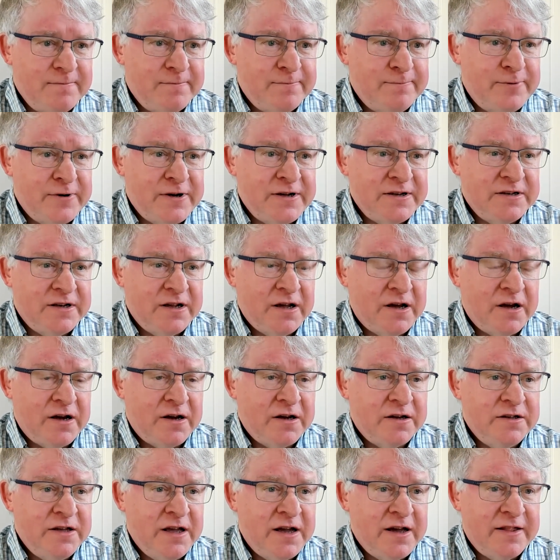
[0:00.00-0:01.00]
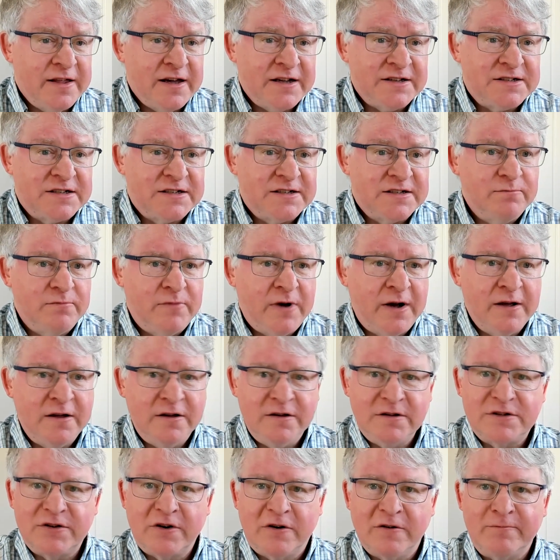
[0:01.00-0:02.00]
But that's
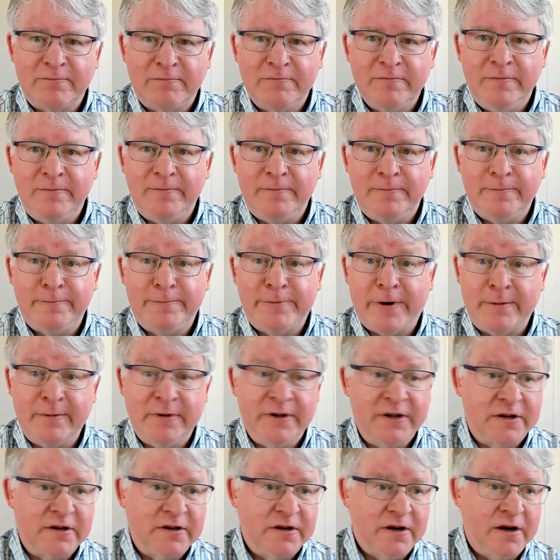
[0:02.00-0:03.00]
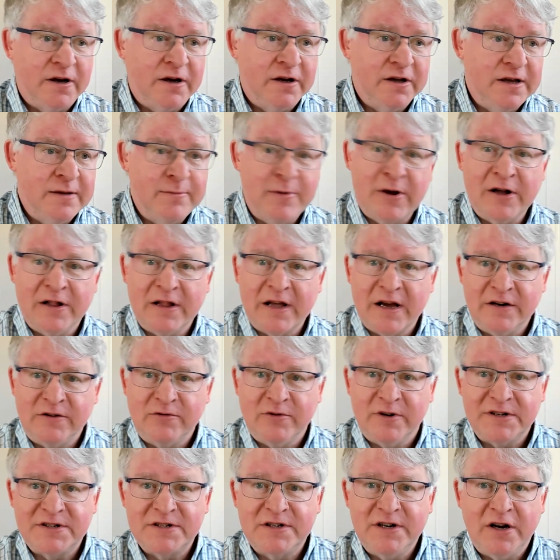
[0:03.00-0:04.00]
my sort of public email
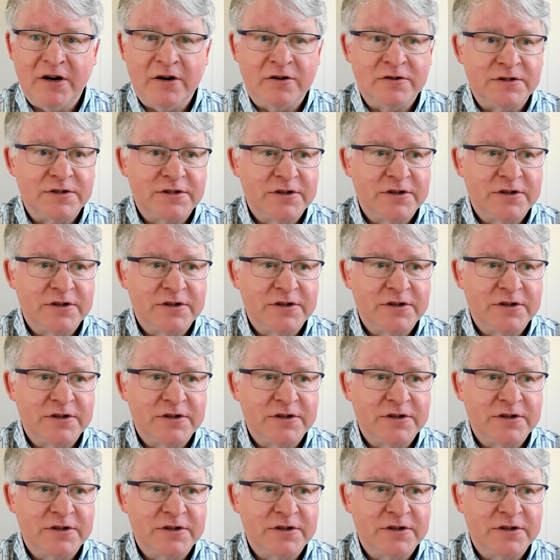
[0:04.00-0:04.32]
address now.